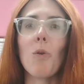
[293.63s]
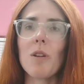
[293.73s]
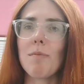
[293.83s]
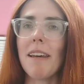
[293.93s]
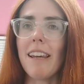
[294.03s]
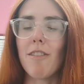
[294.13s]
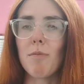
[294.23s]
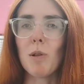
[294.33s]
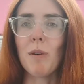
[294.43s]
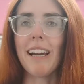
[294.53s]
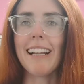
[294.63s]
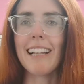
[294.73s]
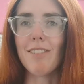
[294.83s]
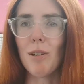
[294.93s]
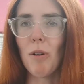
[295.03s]
all the beef between
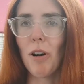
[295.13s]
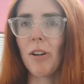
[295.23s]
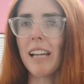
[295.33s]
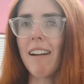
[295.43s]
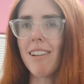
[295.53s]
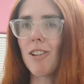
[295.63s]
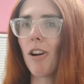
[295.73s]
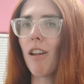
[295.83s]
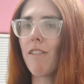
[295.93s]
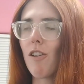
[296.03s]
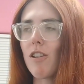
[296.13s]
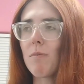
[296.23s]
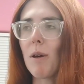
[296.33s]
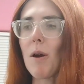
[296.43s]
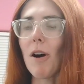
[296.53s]
Olivia Wilde, Harry Styles,
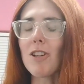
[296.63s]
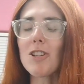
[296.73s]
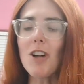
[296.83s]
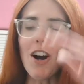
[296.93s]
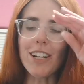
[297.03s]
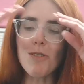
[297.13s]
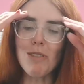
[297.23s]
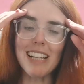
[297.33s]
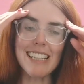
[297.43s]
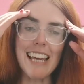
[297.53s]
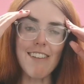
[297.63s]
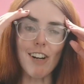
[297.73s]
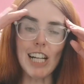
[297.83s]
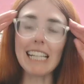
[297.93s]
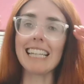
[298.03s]
Florence Pugh. I just kind of want to see
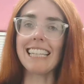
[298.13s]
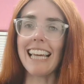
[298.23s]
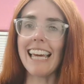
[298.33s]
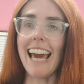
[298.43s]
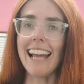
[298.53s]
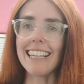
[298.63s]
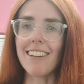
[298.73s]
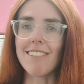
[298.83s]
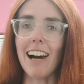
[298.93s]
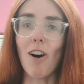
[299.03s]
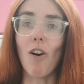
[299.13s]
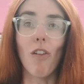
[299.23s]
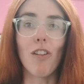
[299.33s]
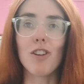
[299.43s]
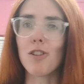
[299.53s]
if I can see any of that
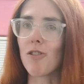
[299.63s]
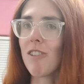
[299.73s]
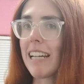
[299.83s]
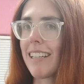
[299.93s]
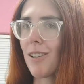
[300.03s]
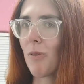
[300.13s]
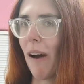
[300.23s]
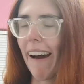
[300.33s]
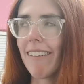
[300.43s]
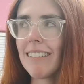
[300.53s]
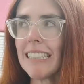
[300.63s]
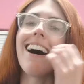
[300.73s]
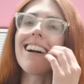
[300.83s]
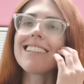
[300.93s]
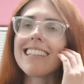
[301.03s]
on the screen as well.
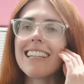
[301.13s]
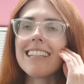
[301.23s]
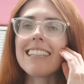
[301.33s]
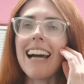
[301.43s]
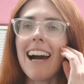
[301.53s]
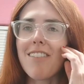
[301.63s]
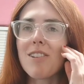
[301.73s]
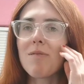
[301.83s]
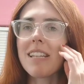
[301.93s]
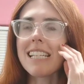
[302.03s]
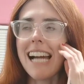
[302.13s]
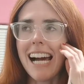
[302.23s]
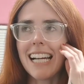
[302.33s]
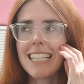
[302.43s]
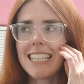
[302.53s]
I did have some
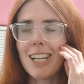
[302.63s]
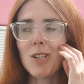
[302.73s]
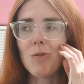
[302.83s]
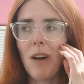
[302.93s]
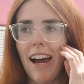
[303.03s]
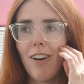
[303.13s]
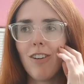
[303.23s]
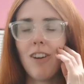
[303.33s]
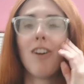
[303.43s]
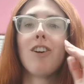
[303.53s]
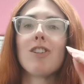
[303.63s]
snacks as well